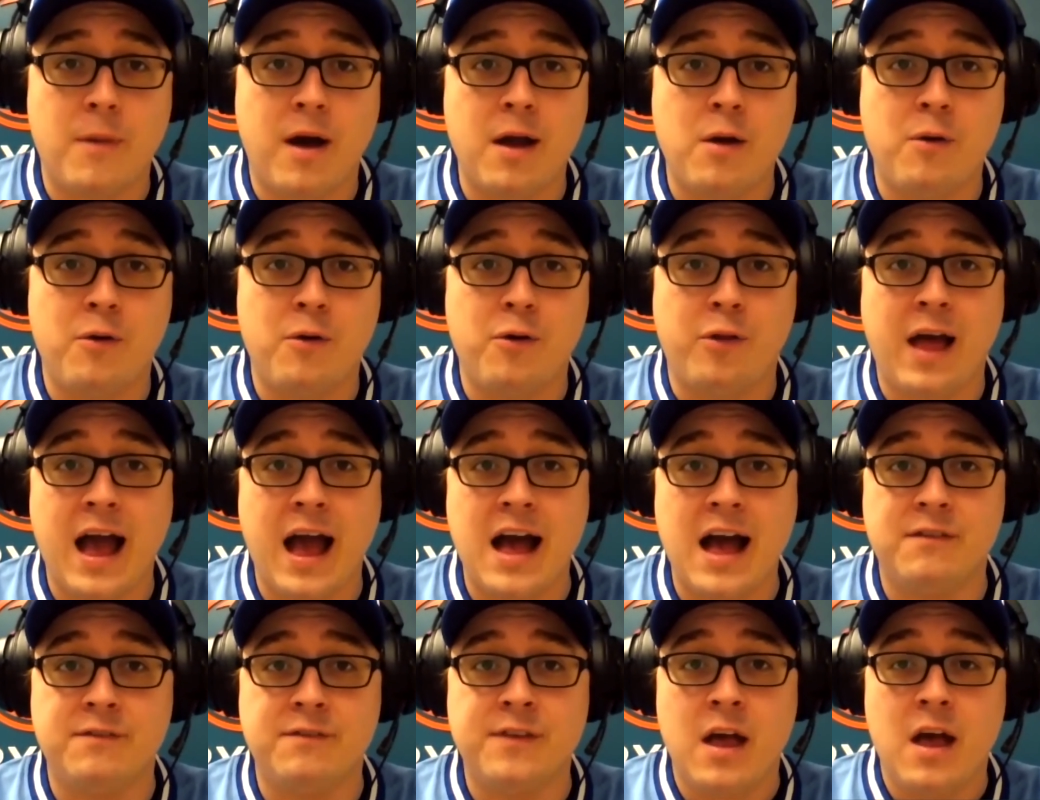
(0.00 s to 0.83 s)
I will
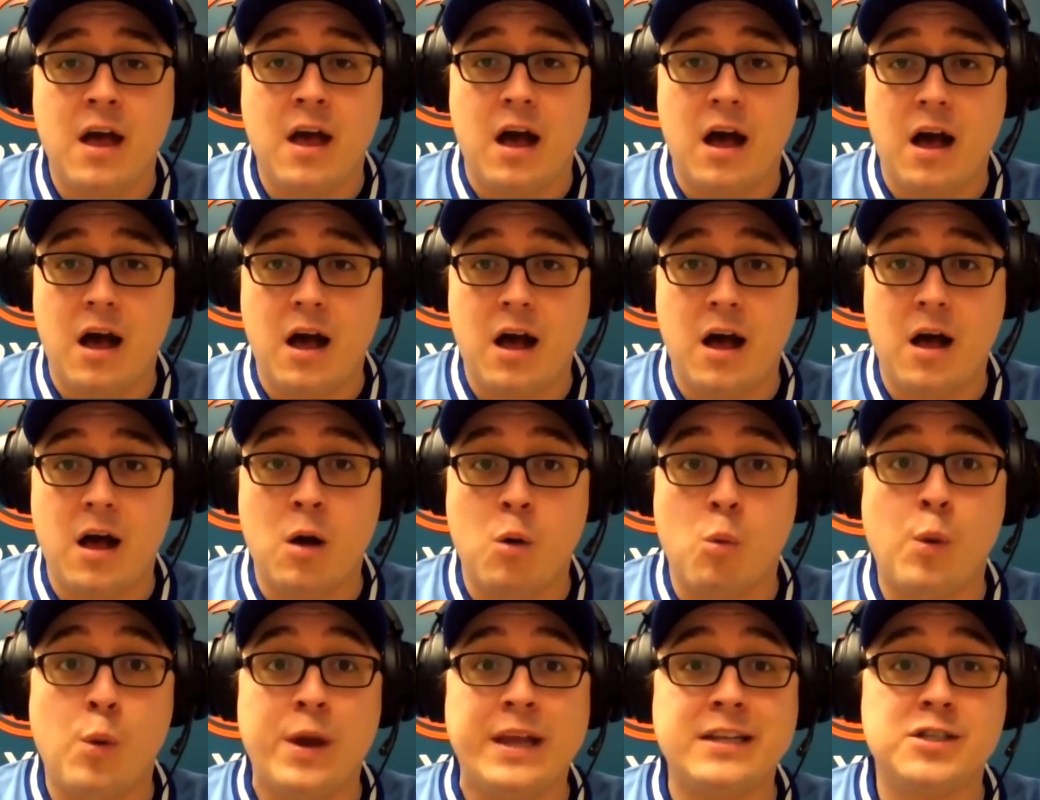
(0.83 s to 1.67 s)
have uh,
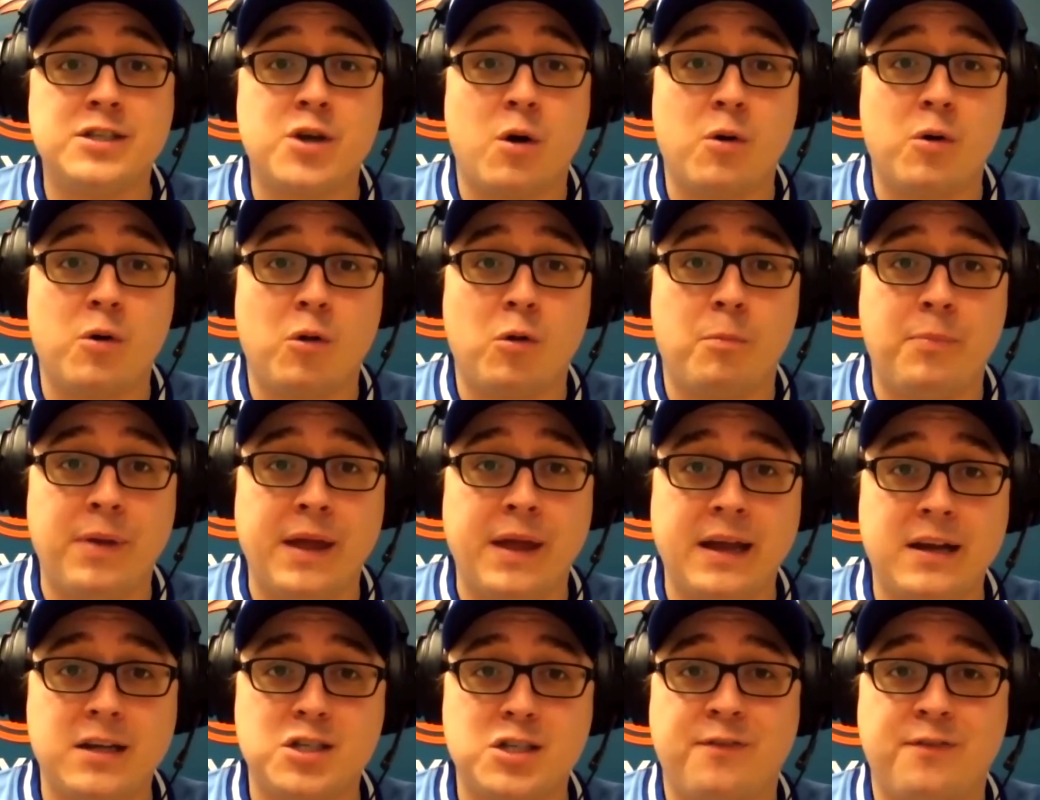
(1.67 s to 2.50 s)
win total
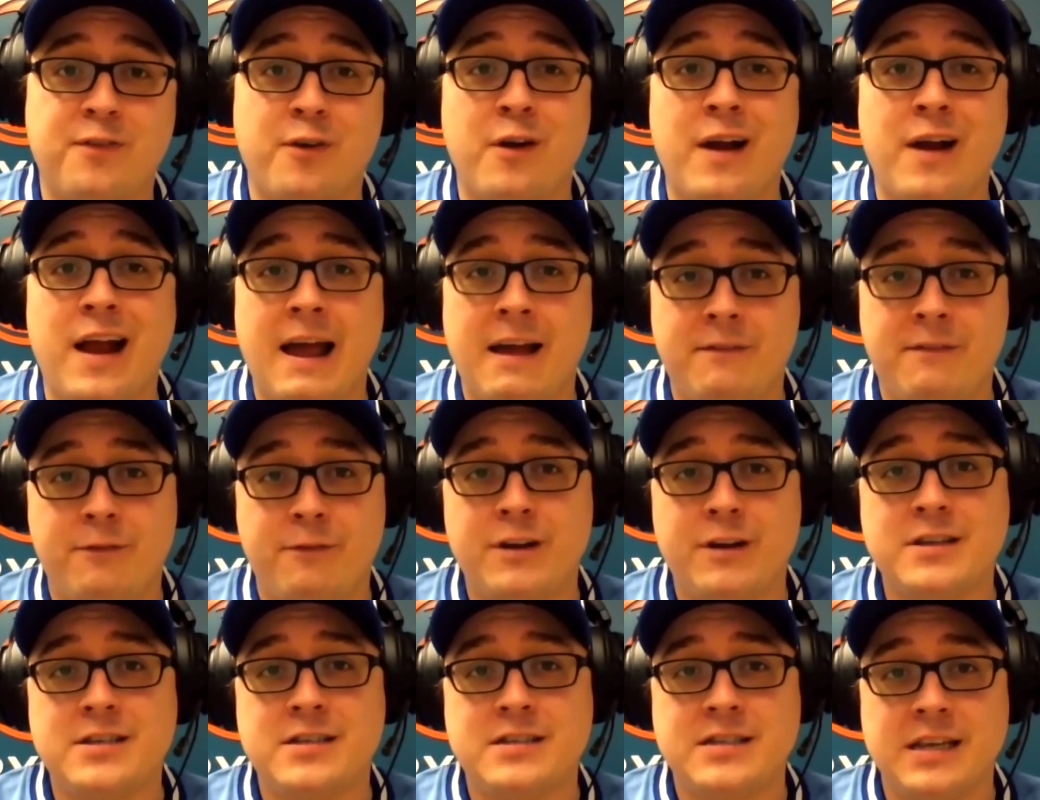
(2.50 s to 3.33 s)
picks for
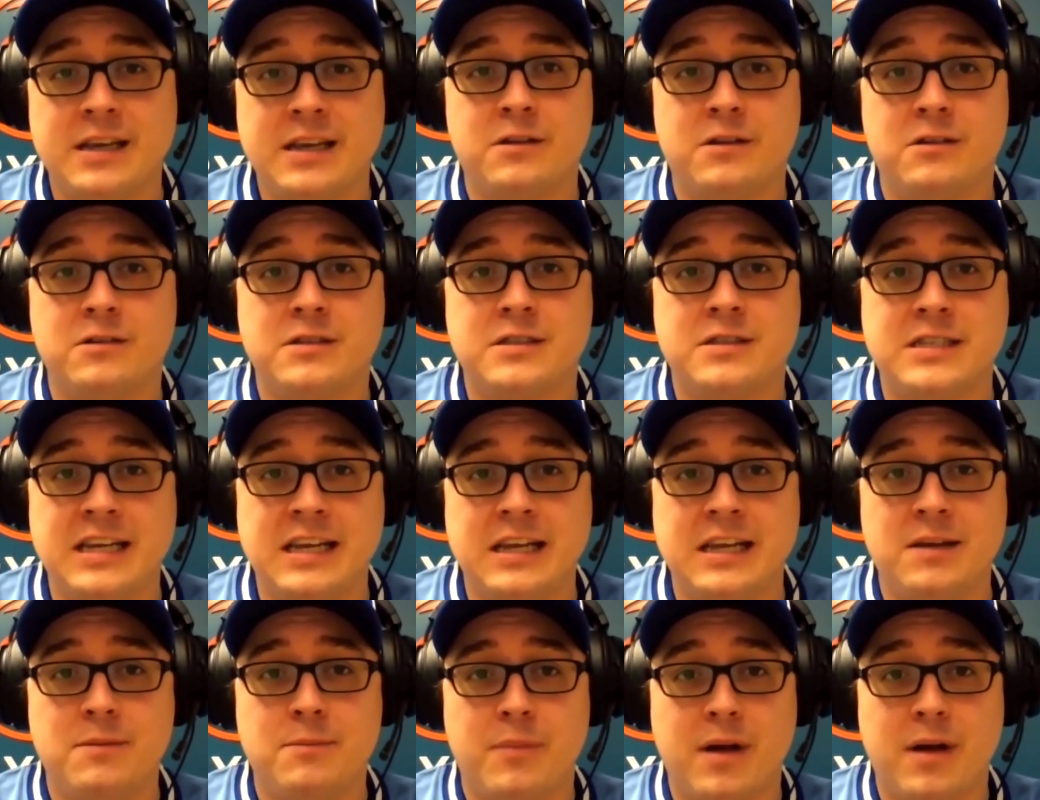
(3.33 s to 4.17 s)
every single
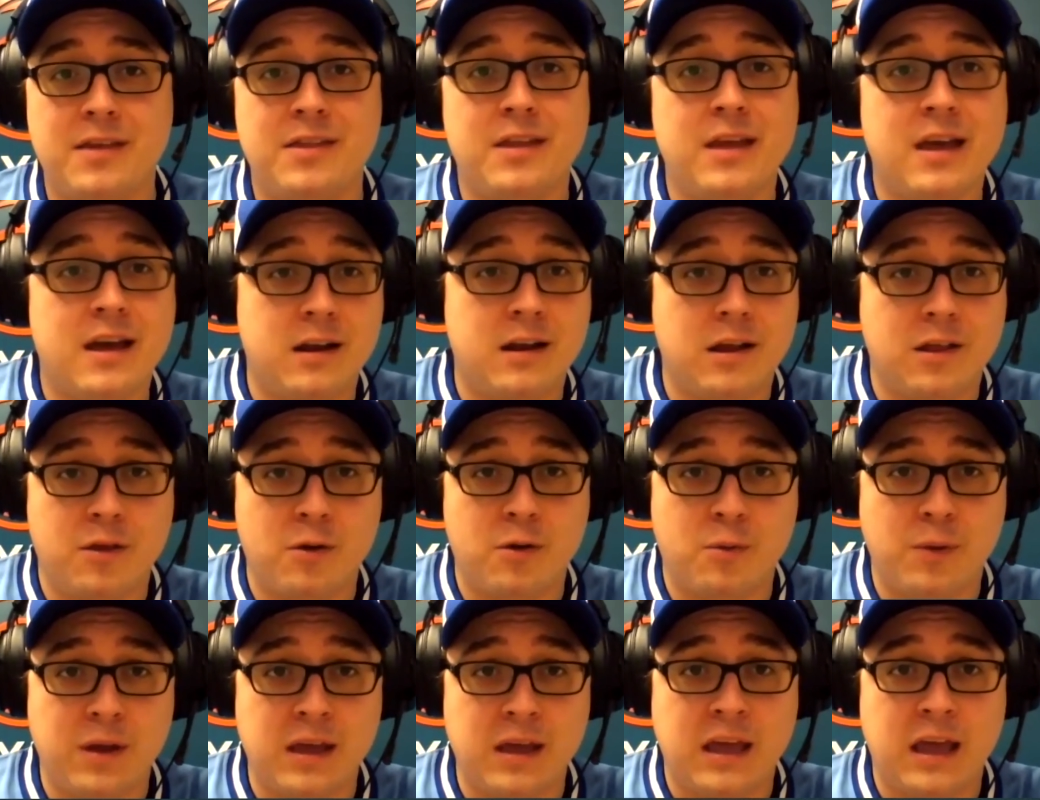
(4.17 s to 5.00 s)
team by the end of
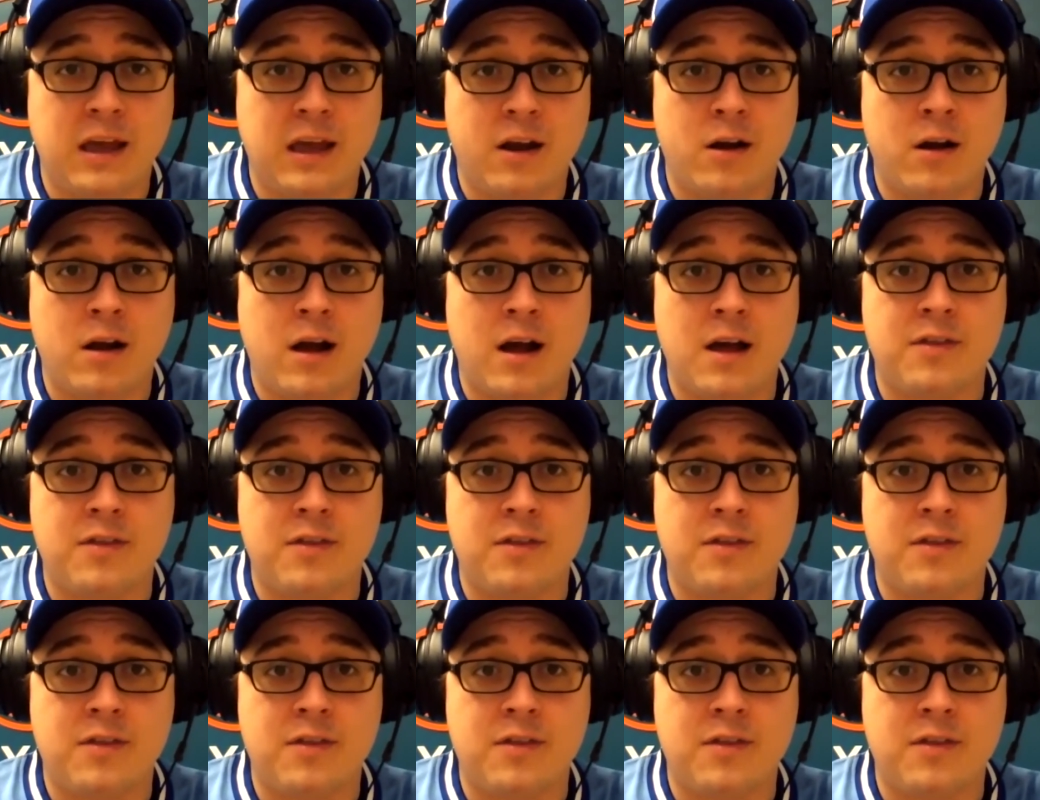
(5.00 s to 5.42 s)
the week here.